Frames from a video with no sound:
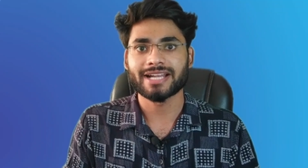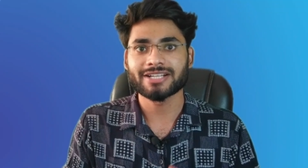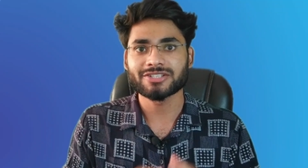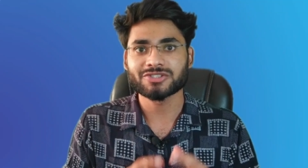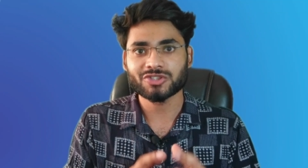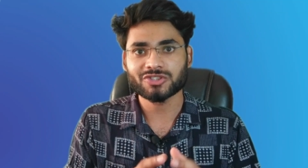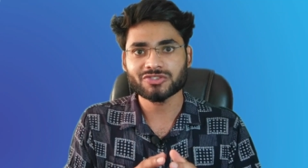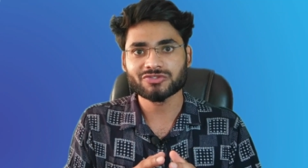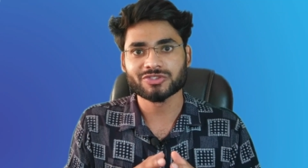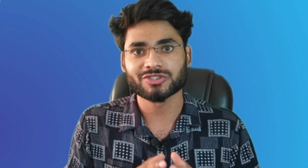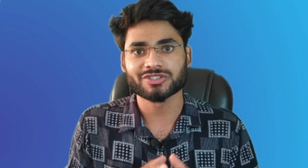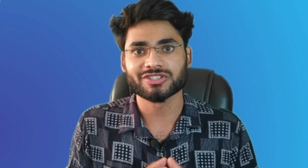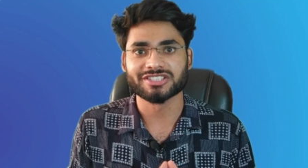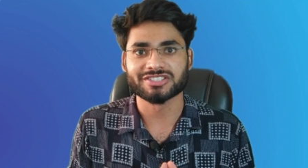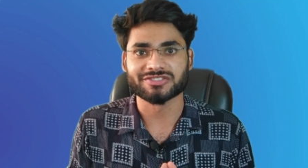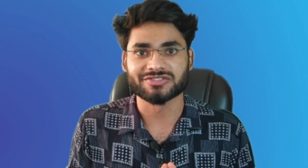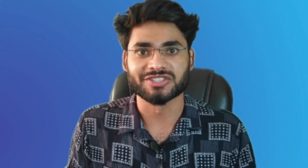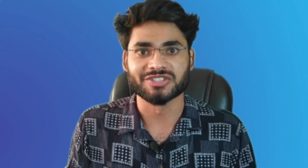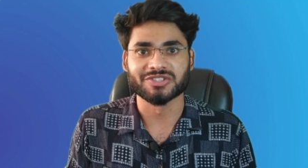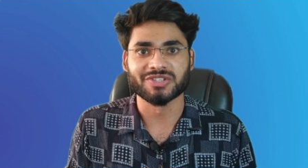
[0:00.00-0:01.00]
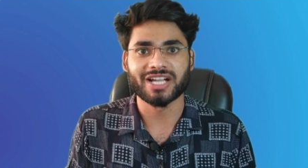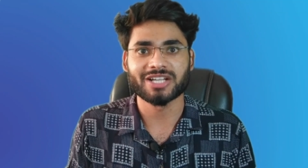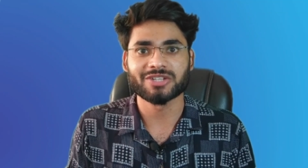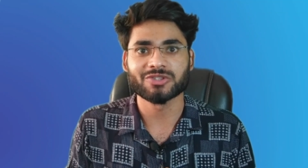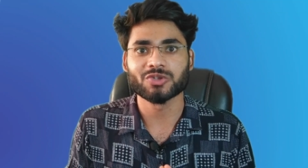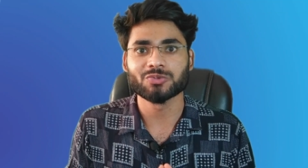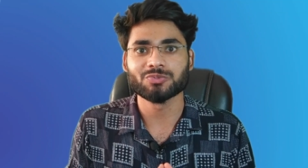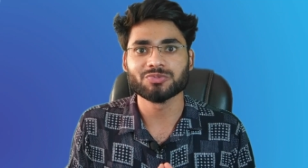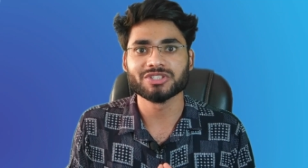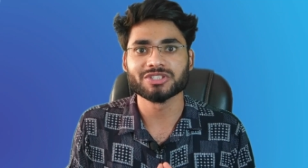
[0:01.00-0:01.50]
that's all for this video i
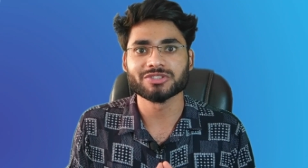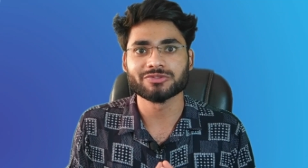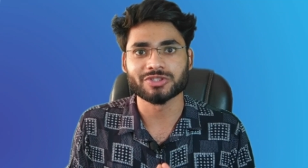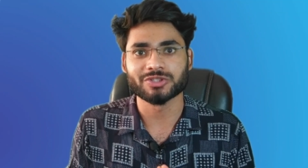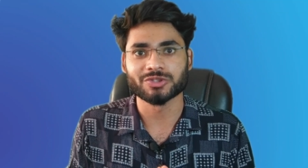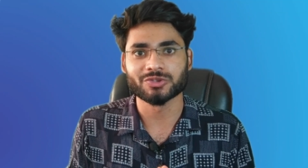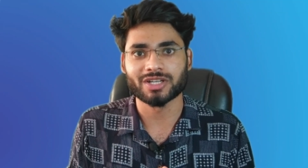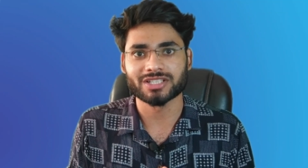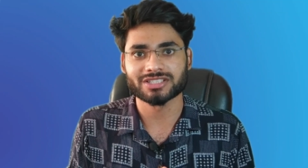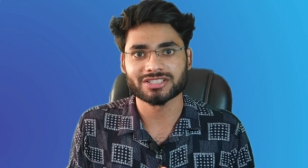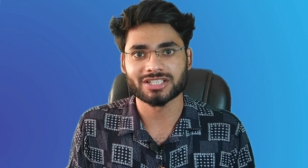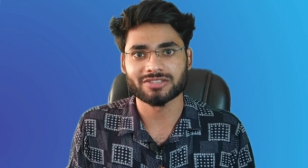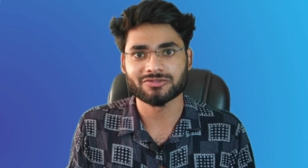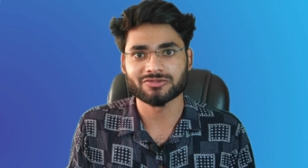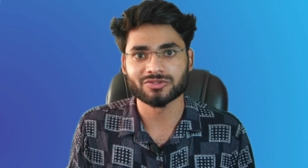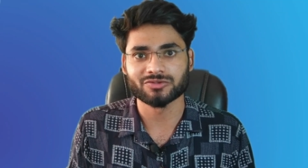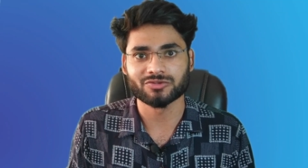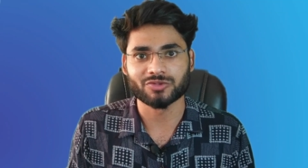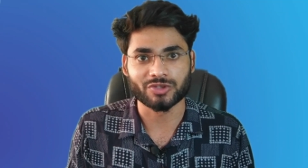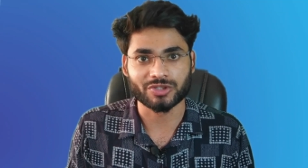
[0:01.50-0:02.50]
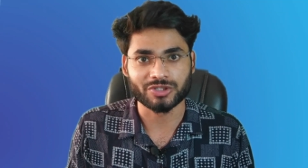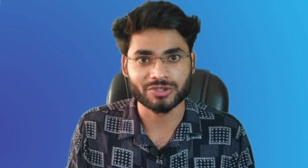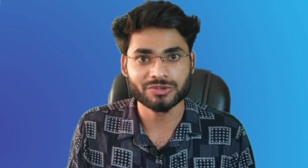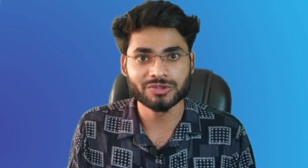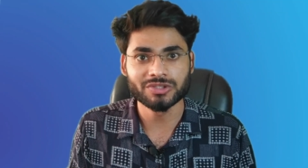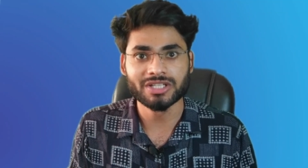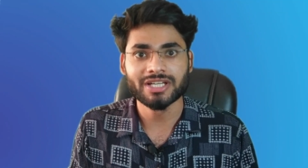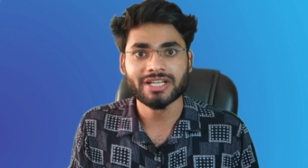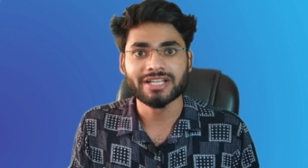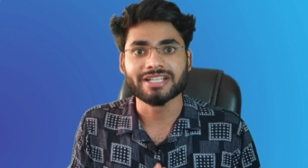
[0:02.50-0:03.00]
hope this video was helpful for you